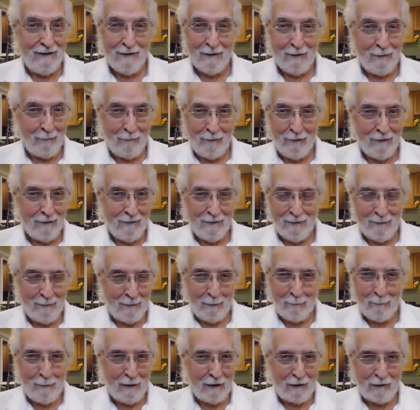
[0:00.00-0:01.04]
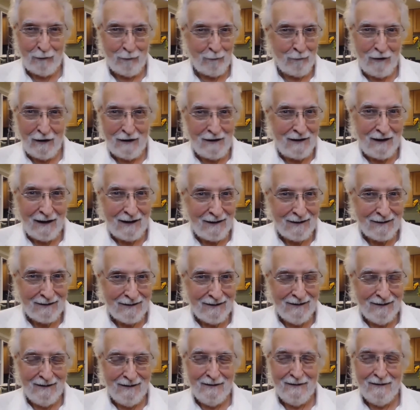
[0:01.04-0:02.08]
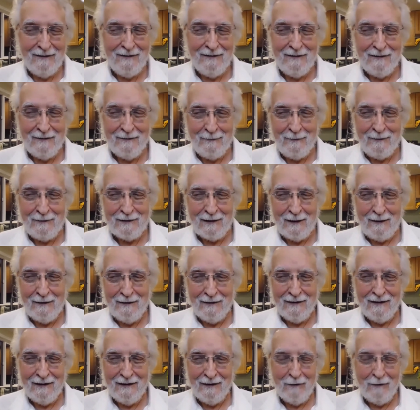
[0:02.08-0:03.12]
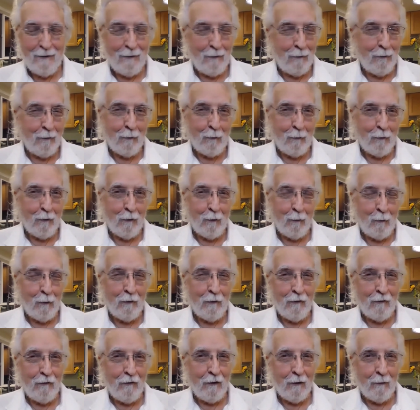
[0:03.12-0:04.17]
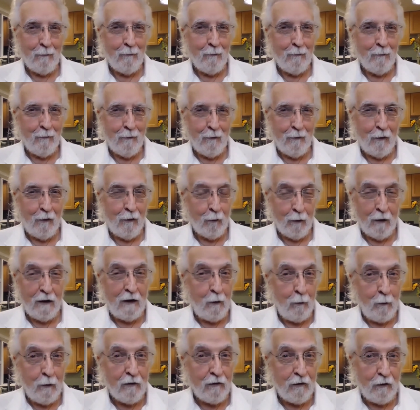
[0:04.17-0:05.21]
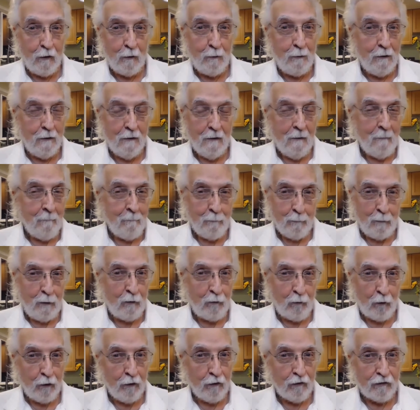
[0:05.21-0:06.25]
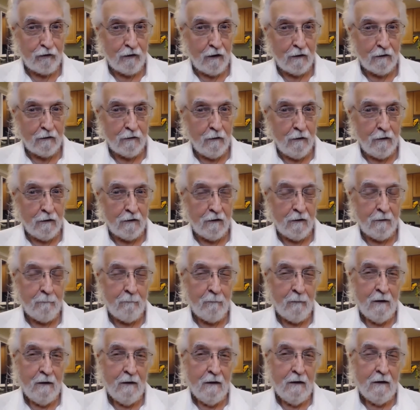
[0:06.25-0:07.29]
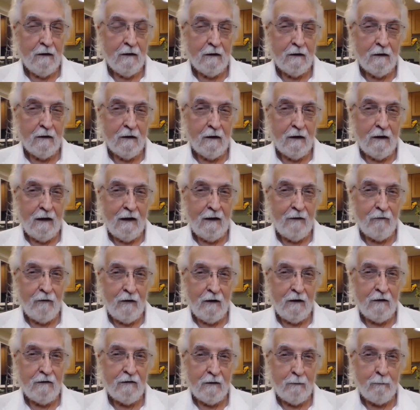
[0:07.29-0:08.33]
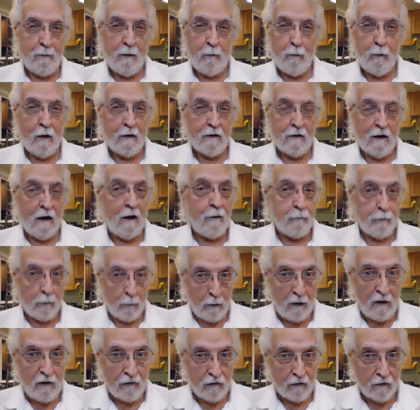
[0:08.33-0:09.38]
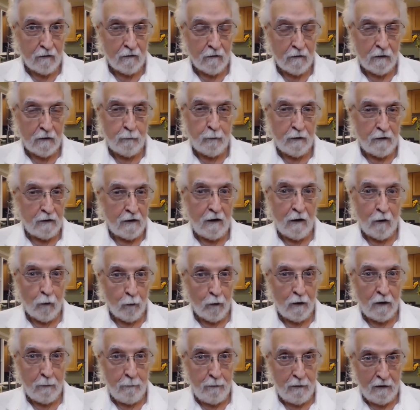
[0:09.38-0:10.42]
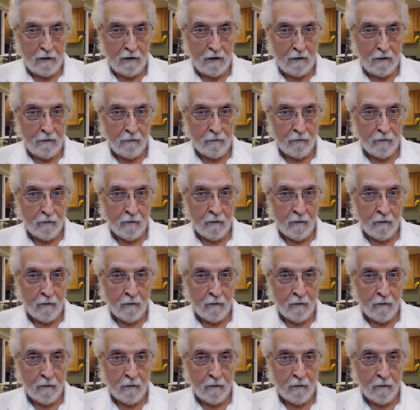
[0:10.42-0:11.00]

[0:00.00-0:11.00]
to make sure they get it, which or whether they're already with you before you start talking, and they simply want confirmation of what they already believe.